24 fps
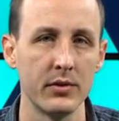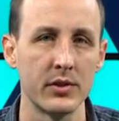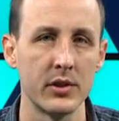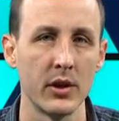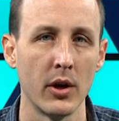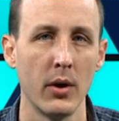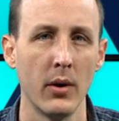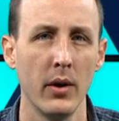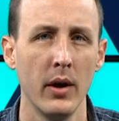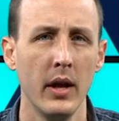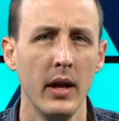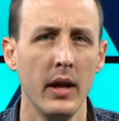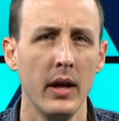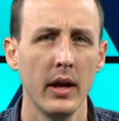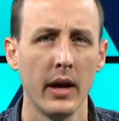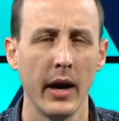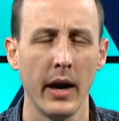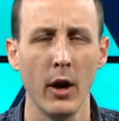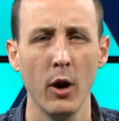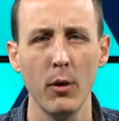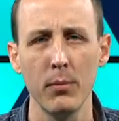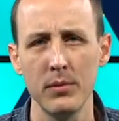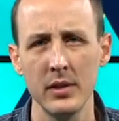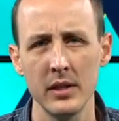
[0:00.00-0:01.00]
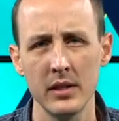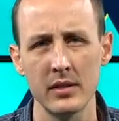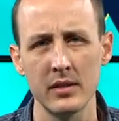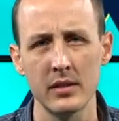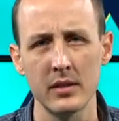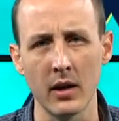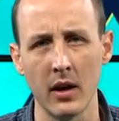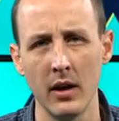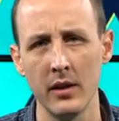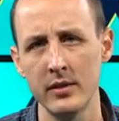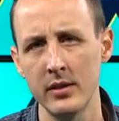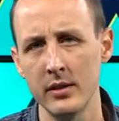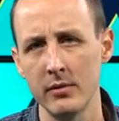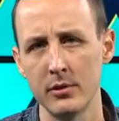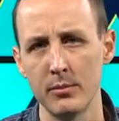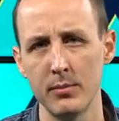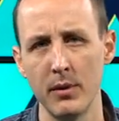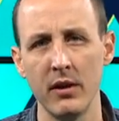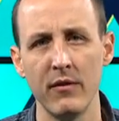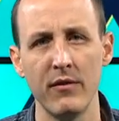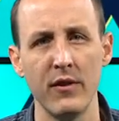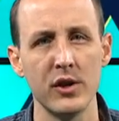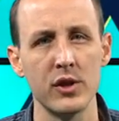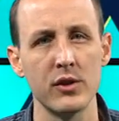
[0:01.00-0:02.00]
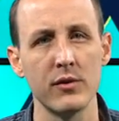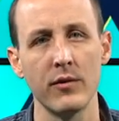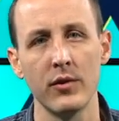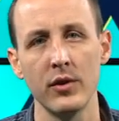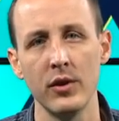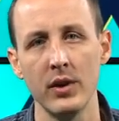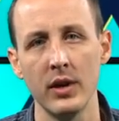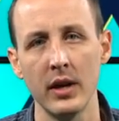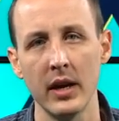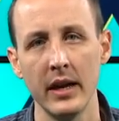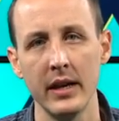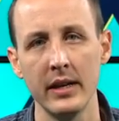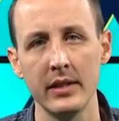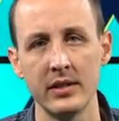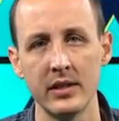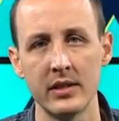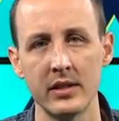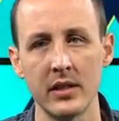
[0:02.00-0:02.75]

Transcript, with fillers: So I hope this content was beneficial for you guys.